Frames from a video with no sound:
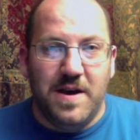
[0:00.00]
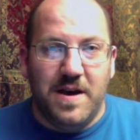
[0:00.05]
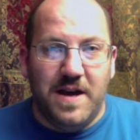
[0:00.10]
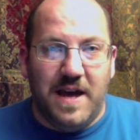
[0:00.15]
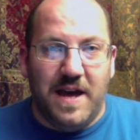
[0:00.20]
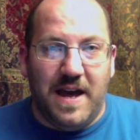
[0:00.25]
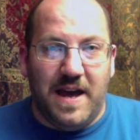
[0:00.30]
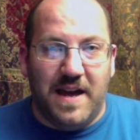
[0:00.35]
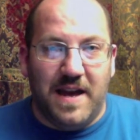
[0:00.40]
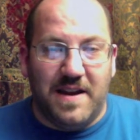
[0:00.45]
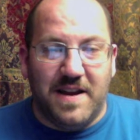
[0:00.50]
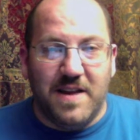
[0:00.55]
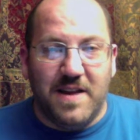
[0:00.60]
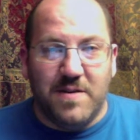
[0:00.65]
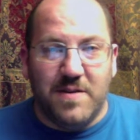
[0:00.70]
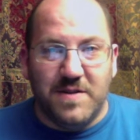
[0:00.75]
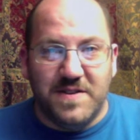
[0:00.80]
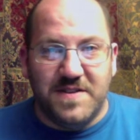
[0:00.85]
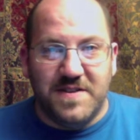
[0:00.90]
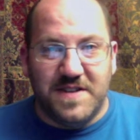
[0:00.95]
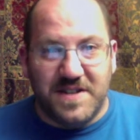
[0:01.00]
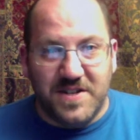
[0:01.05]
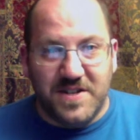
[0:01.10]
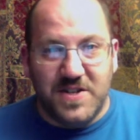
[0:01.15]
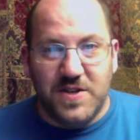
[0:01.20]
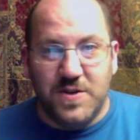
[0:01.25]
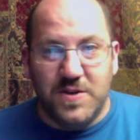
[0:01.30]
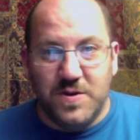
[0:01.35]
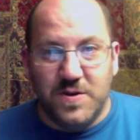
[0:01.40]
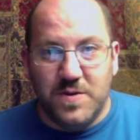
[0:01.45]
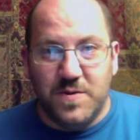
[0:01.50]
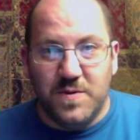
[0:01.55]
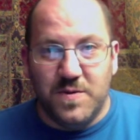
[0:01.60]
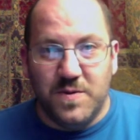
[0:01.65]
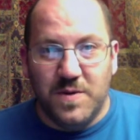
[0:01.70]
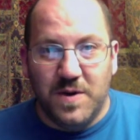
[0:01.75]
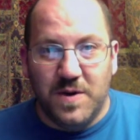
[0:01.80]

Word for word: And Killer Instinct 2